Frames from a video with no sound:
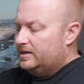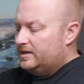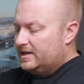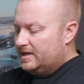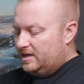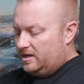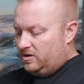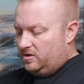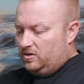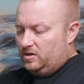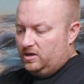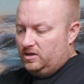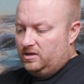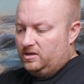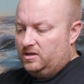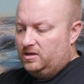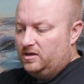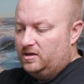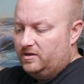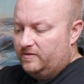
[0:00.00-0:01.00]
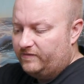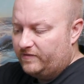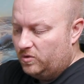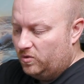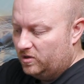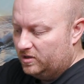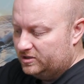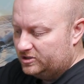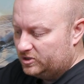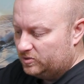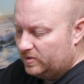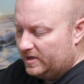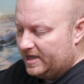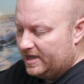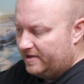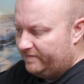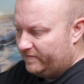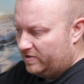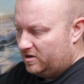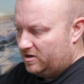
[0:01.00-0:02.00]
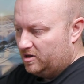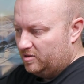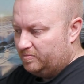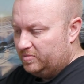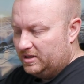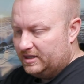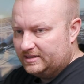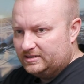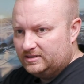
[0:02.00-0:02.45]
Now, of course, we have our